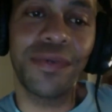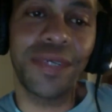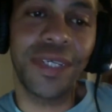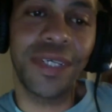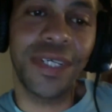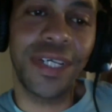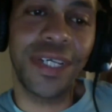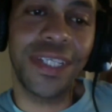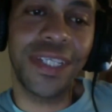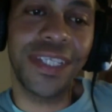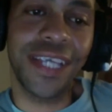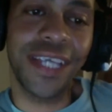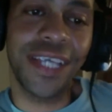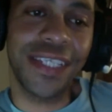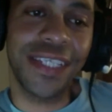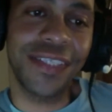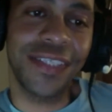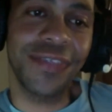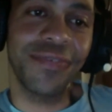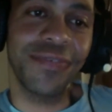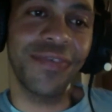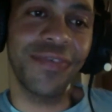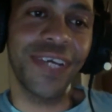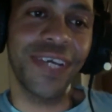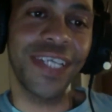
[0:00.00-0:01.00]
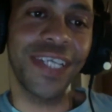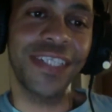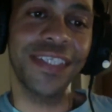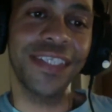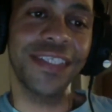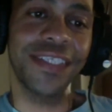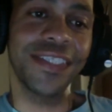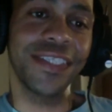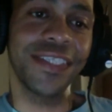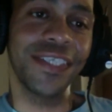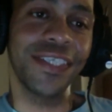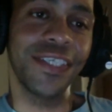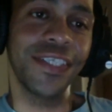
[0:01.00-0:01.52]
a title fight,
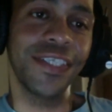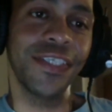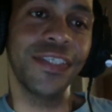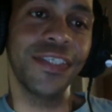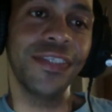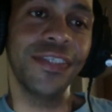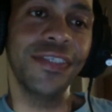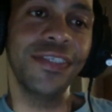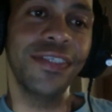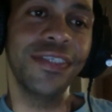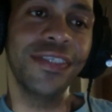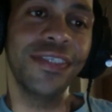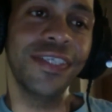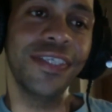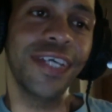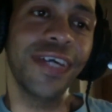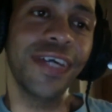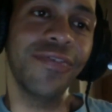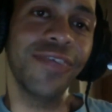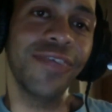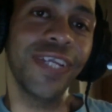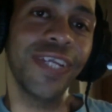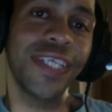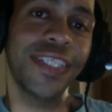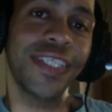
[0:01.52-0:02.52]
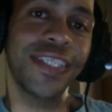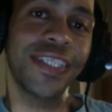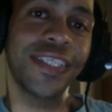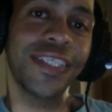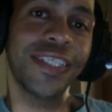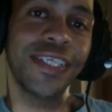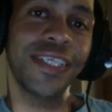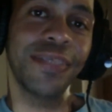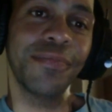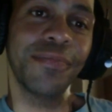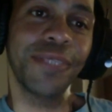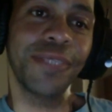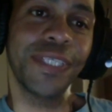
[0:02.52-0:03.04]
it's needed. I feel like
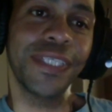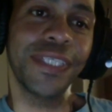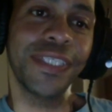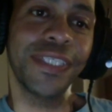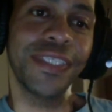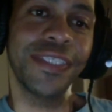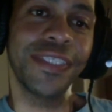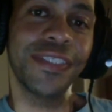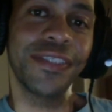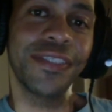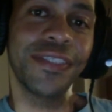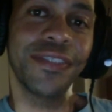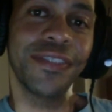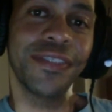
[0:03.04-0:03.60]
10 minutes,